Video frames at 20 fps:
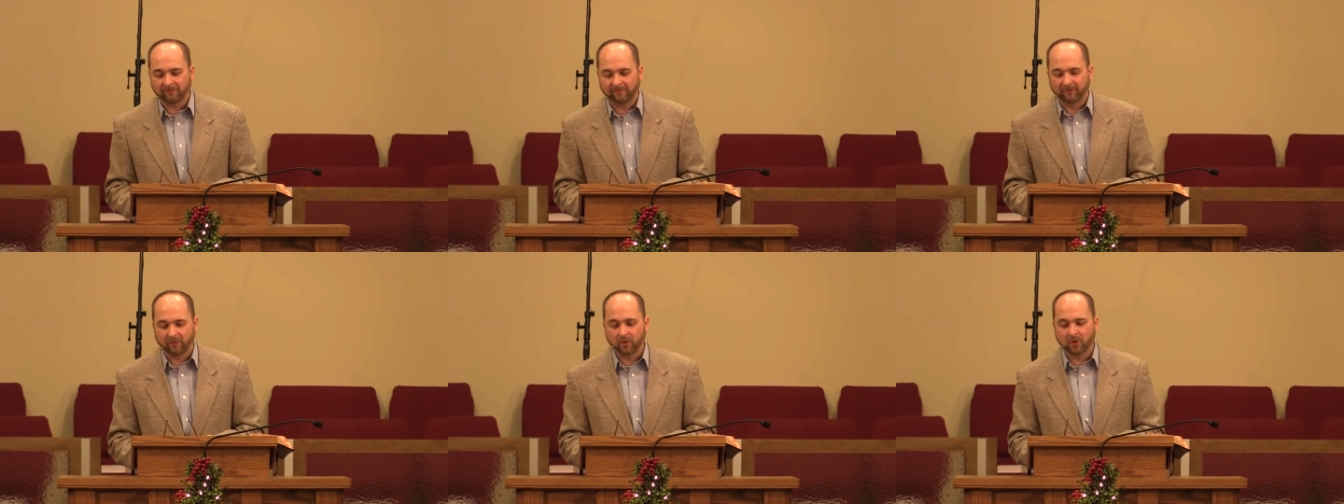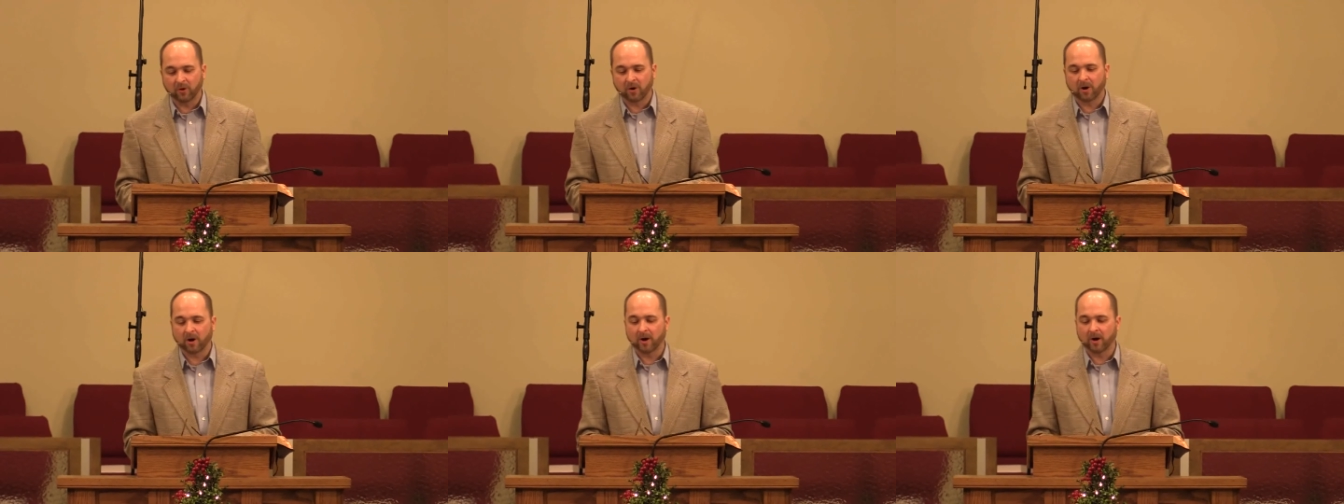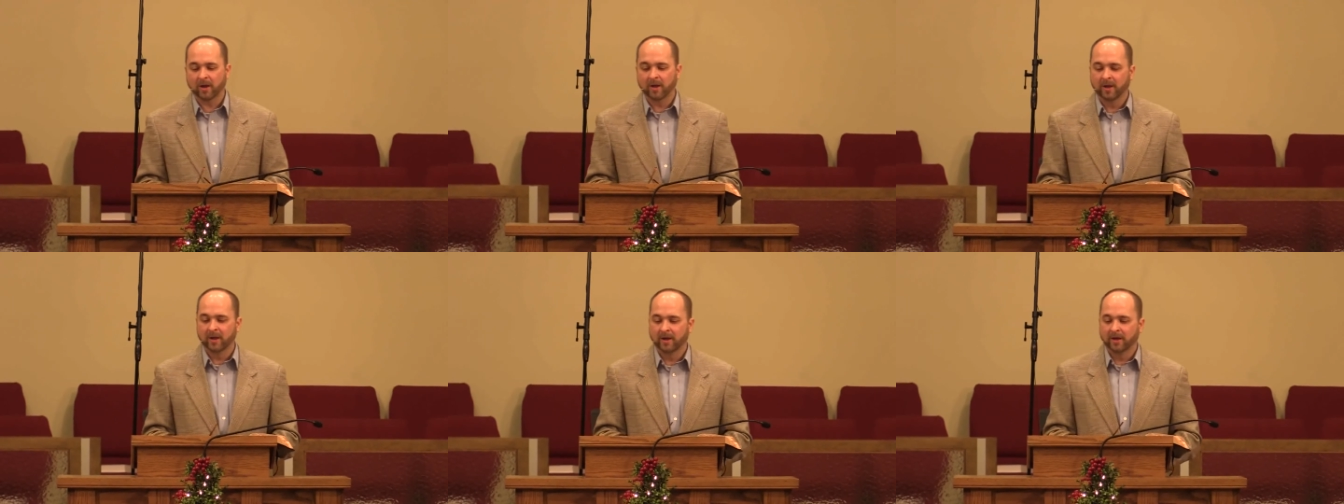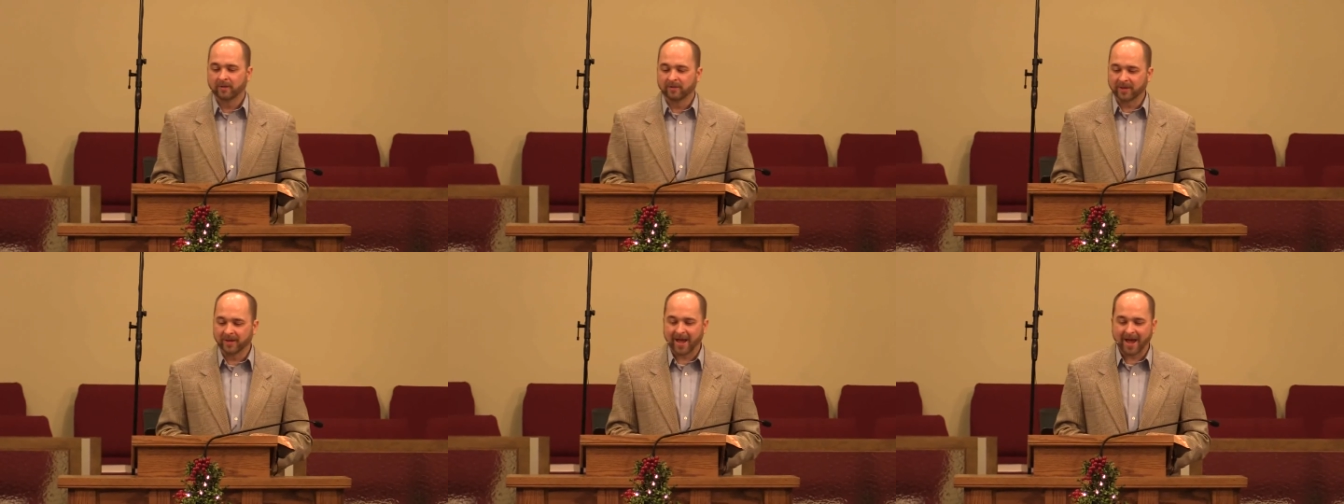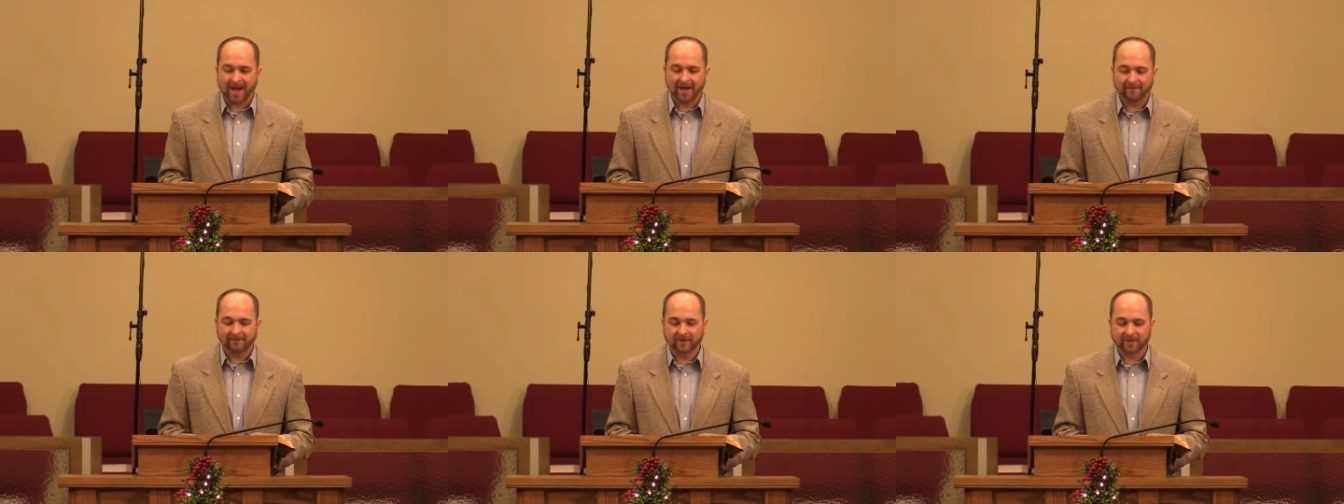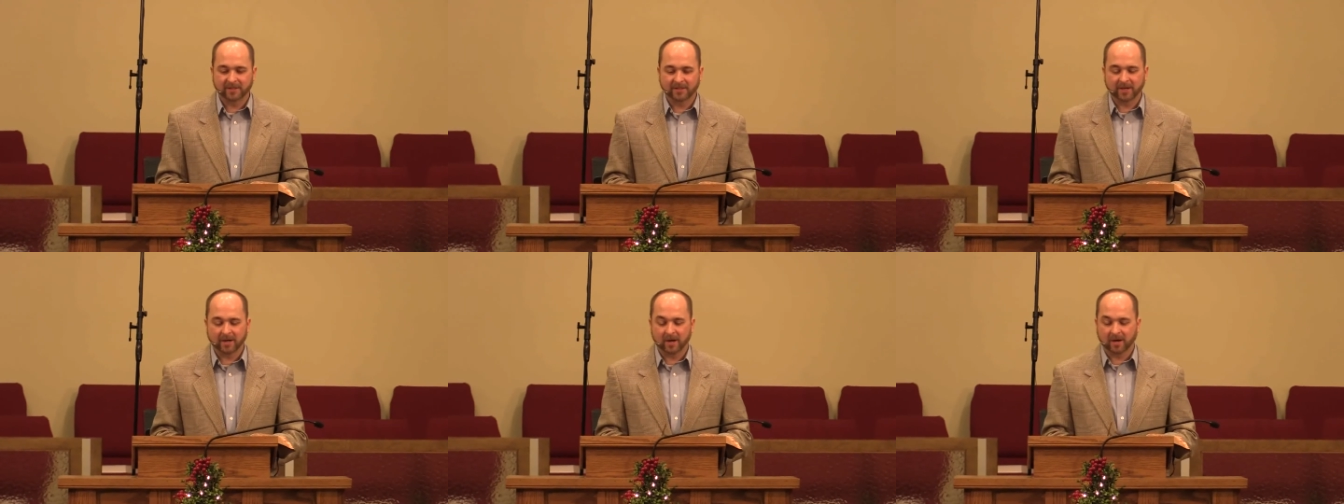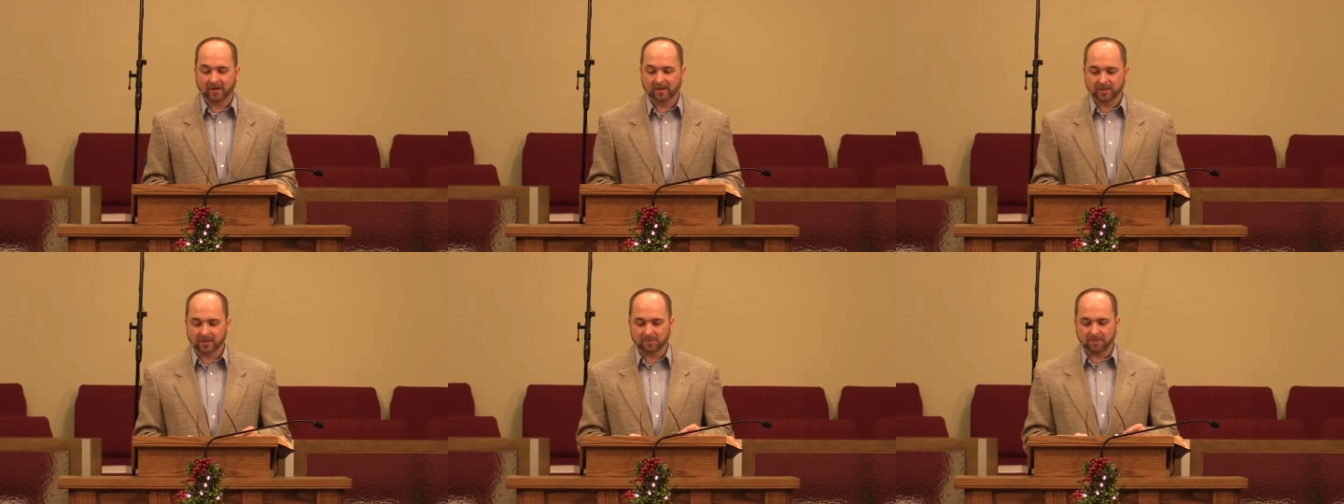for the
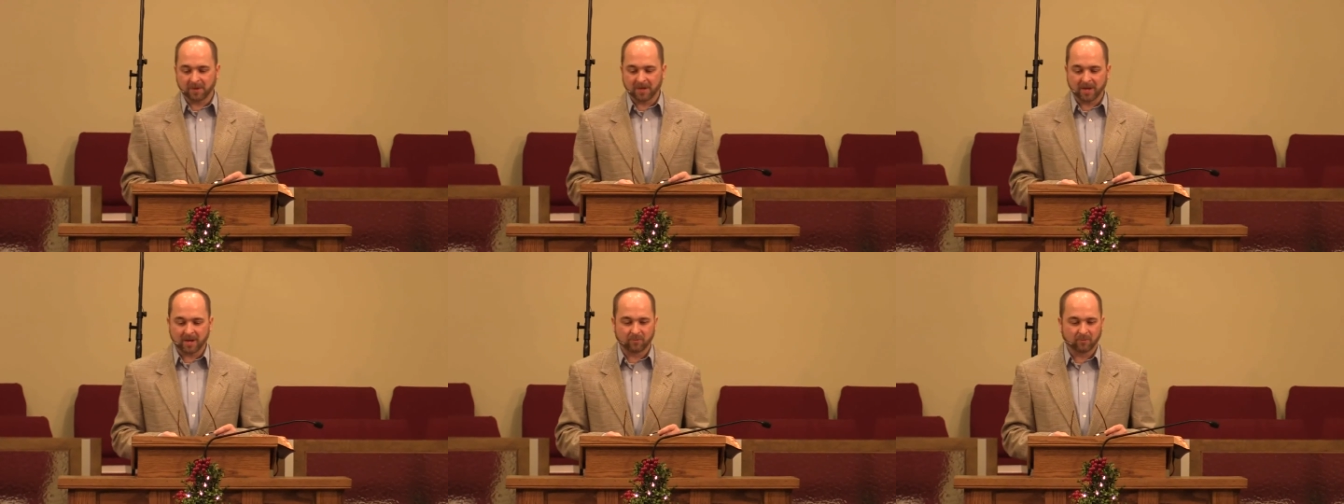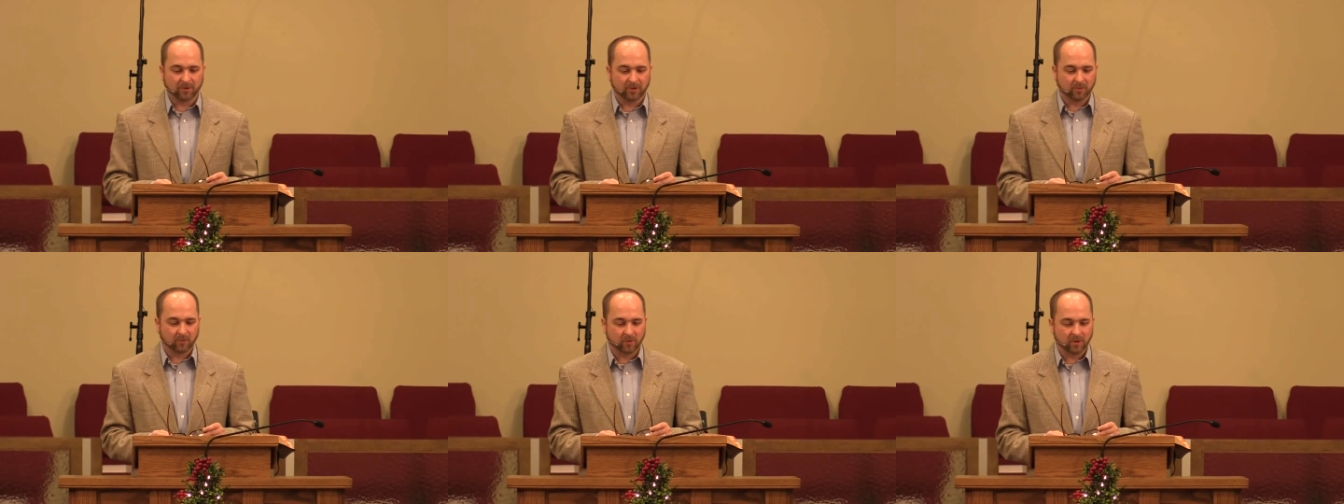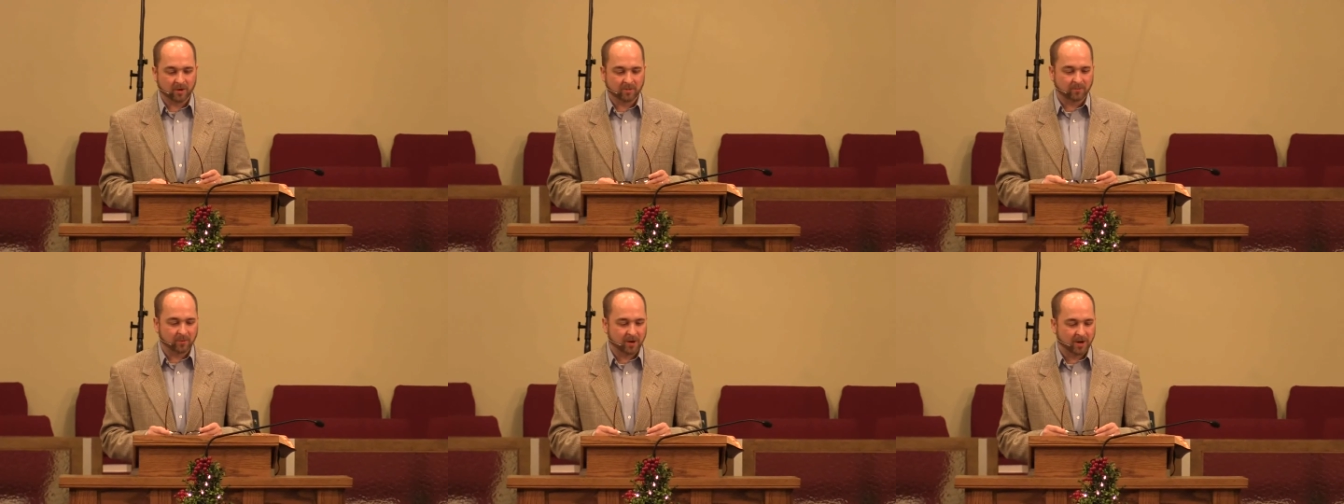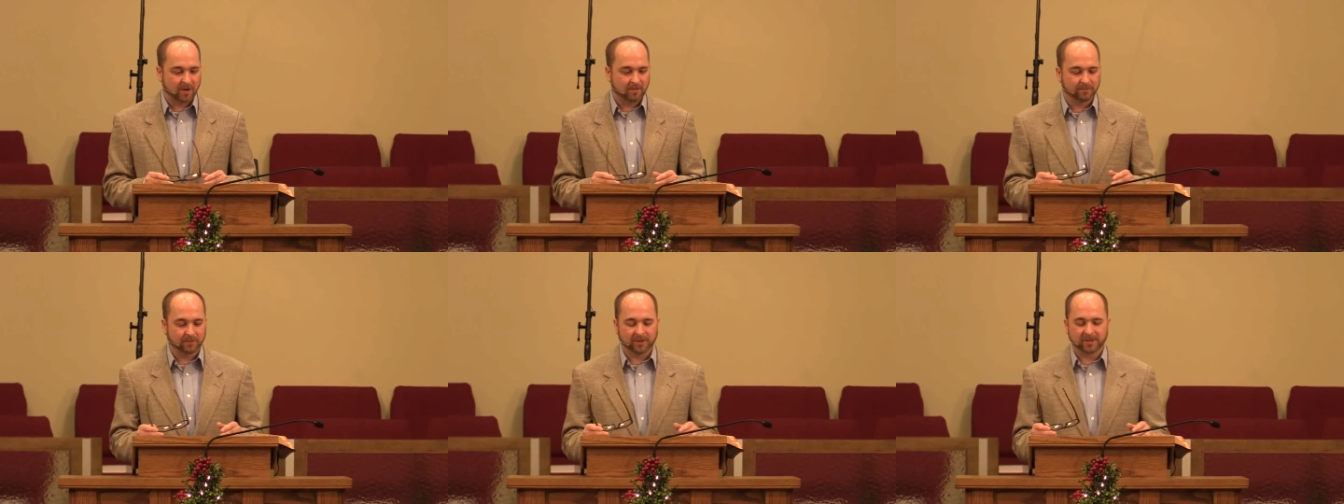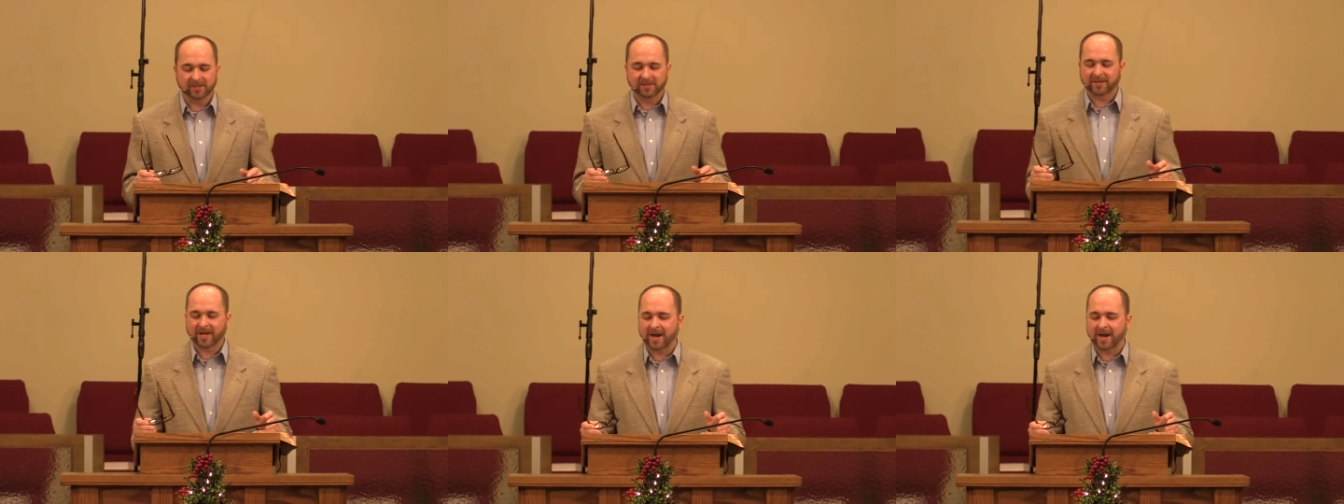adversary. Let's begin with a word of prayer, please.